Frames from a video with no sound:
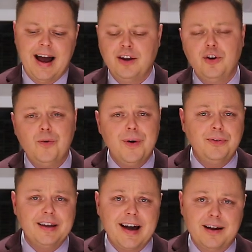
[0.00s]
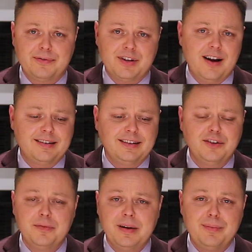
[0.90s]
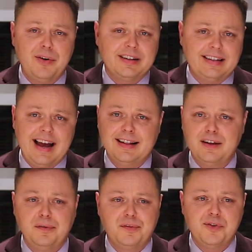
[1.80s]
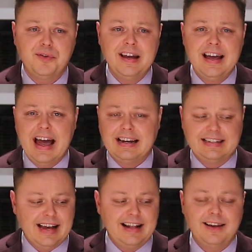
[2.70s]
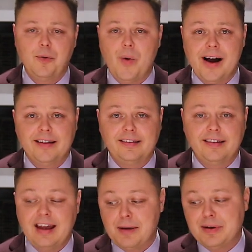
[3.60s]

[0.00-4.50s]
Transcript: I know we only kind of talked a little bit about Italian food and Italian wines today.